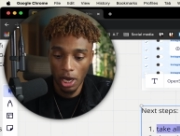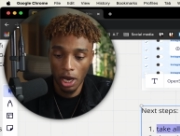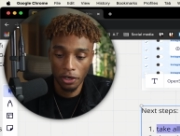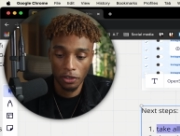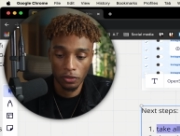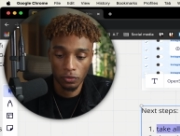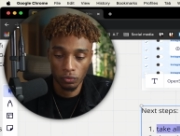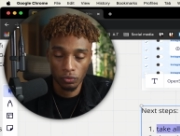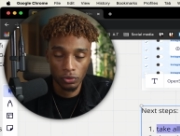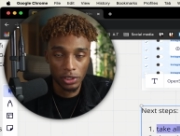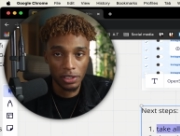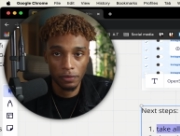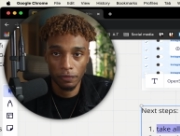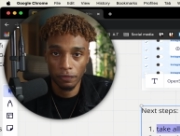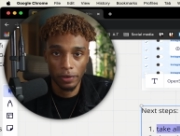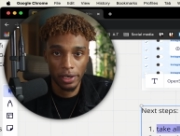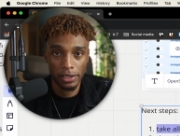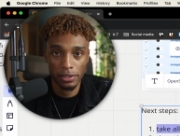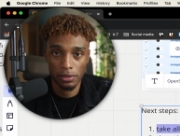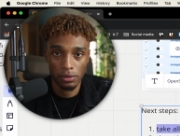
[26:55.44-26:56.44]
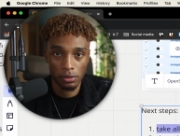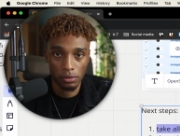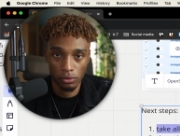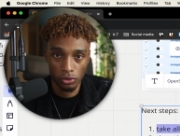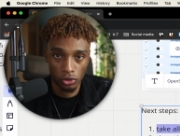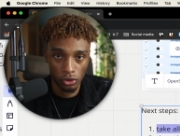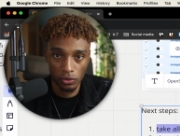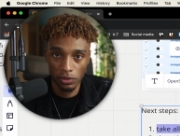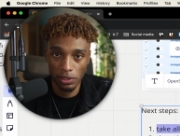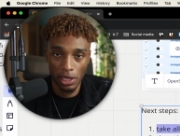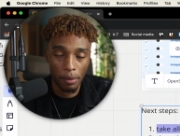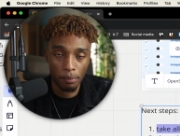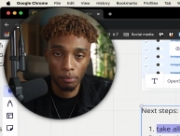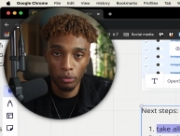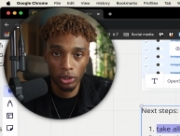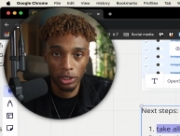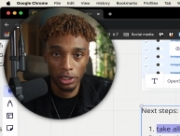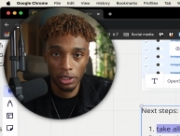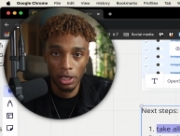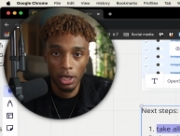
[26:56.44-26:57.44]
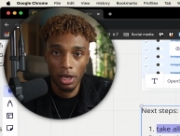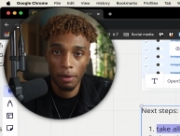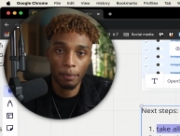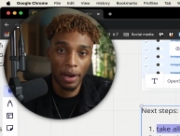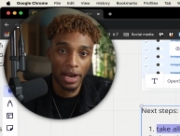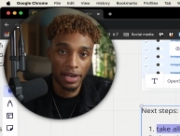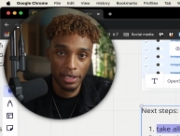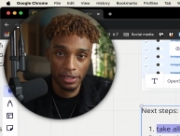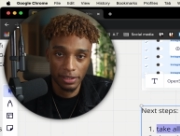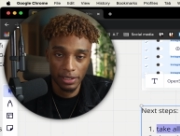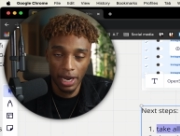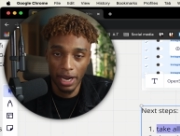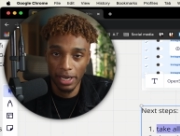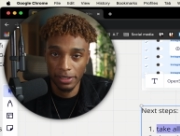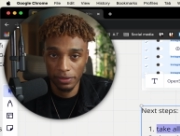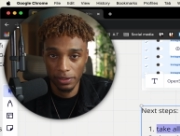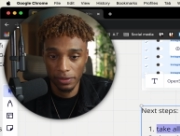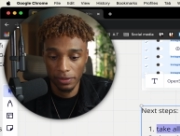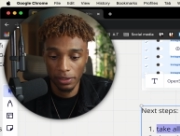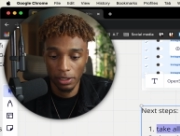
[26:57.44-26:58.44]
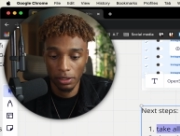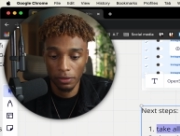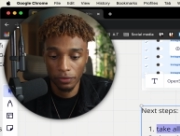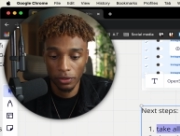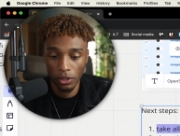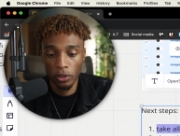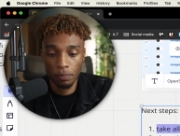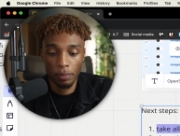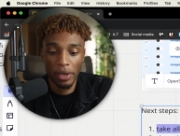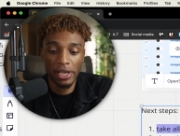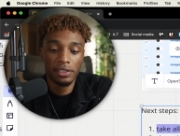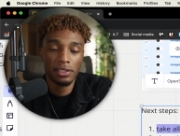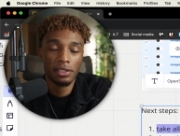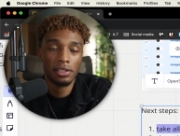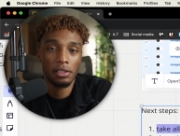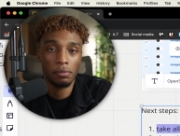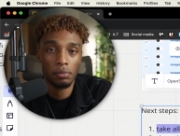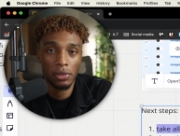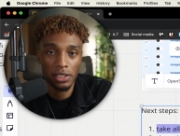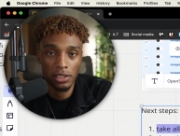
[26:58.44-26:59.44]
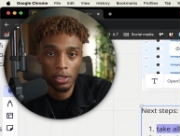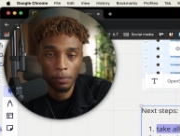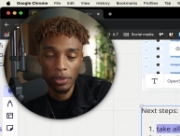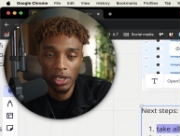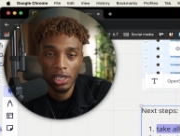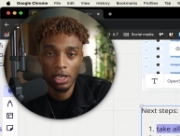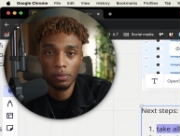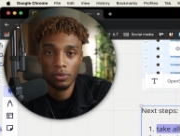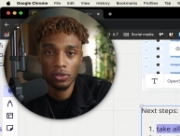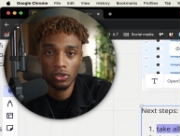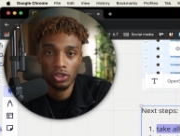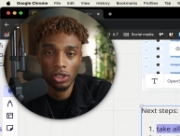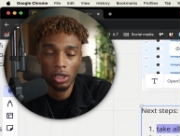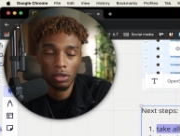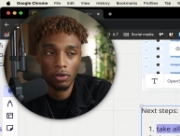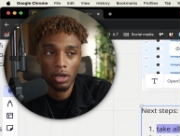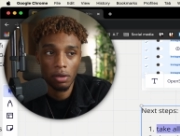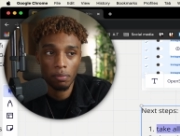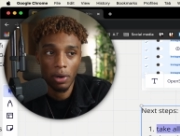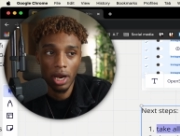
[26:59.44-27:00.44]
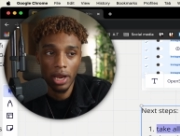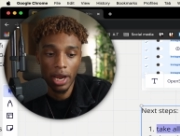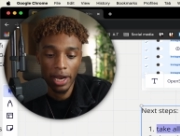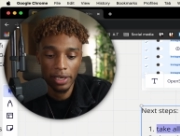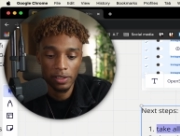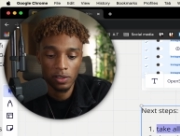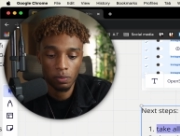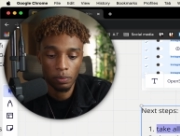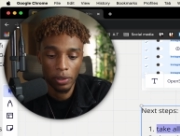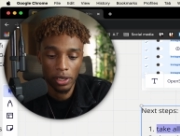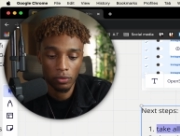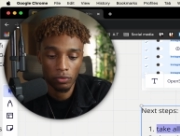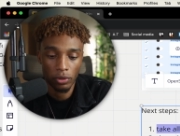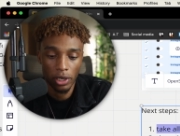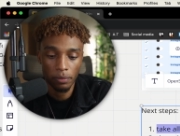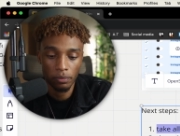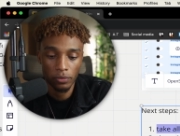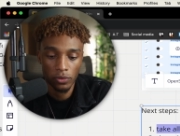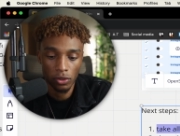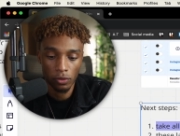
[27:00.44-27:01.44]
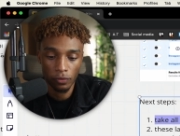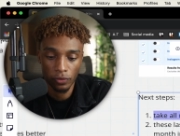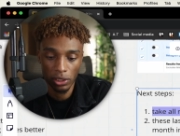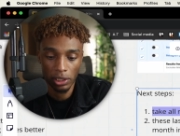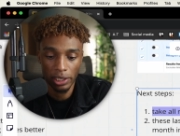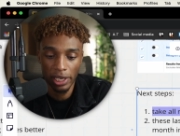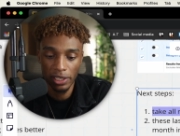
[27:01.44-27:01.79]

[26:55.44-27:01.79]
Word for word: and just reinvest just that money back into ads itself, which basically means I've been able to generate my ad spend, right? So the